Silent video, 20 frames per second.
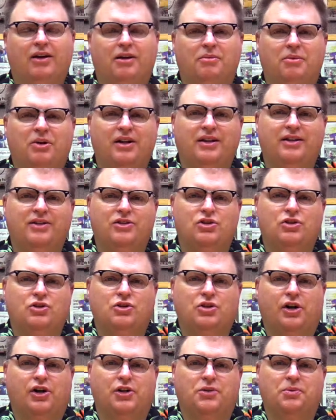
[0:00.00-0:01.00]
Good morning, this is
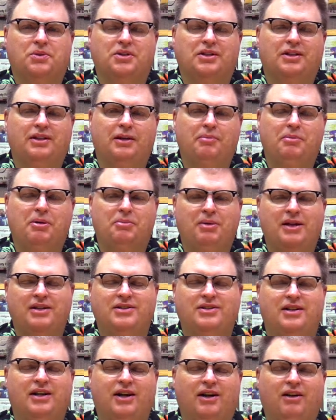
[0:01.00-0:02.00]
Charles with the Columbia
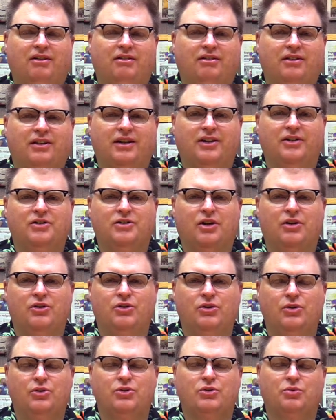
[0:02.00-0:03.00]
Basin Herald, and here's our
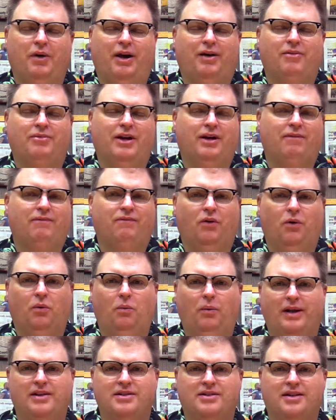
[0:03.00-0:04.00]
news roundup for
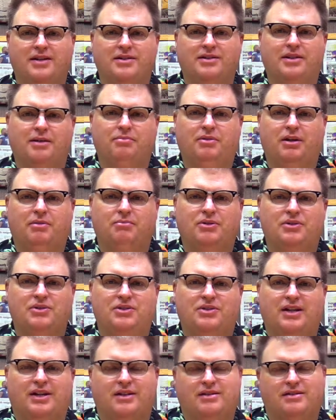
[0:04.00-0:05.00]
Wednesday, September
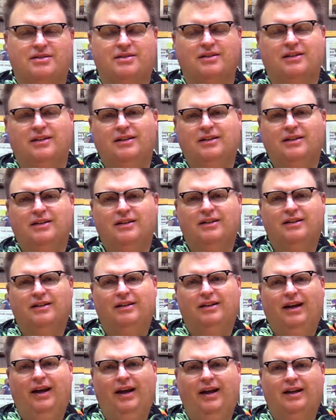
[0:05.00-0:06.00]
6th,
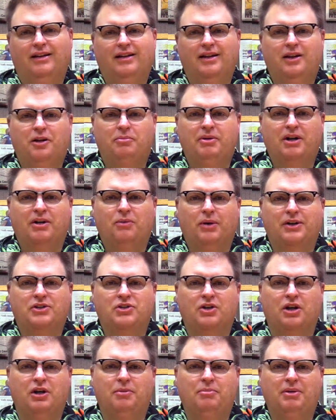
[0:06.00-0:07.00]
and a little bit of what's
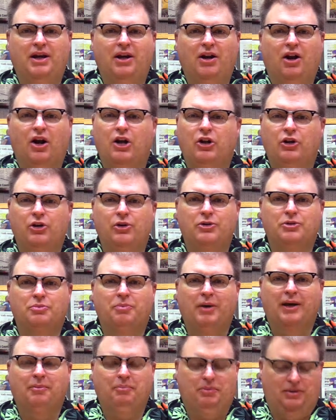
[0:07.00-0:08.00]
going to be in our
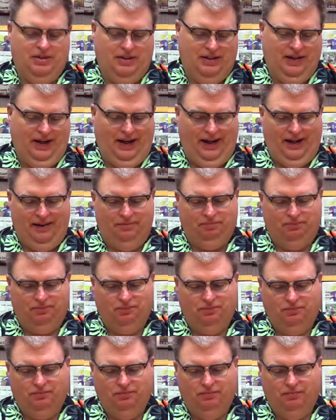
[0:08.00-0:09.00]
newspaper today.
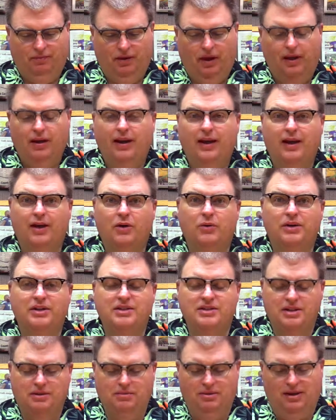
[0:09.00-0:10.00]
A
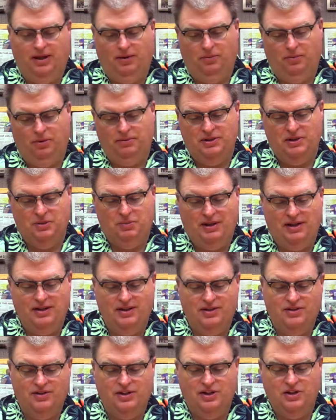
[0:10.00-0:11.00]
Quincy man will be
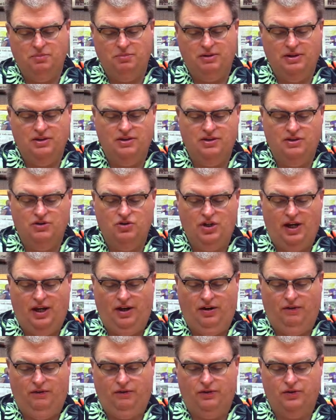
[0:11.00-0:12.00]
spending six months in
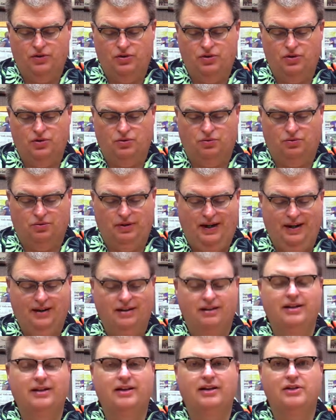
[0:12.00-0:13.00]
jail for
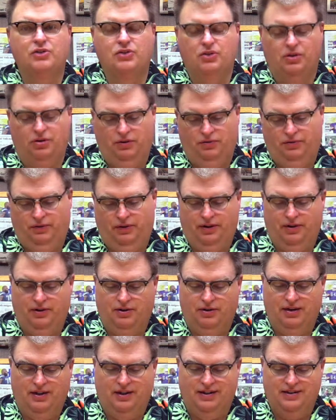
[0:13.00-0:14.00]
strangling his girlfriend
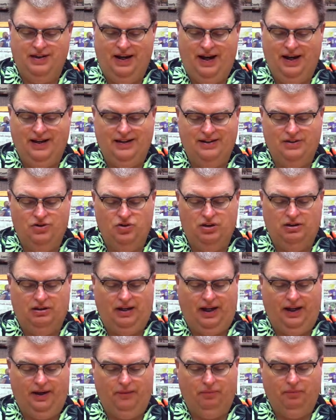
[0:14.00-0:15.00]
during an attack in
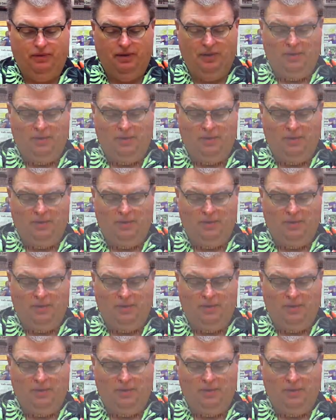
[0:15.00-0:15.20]
July.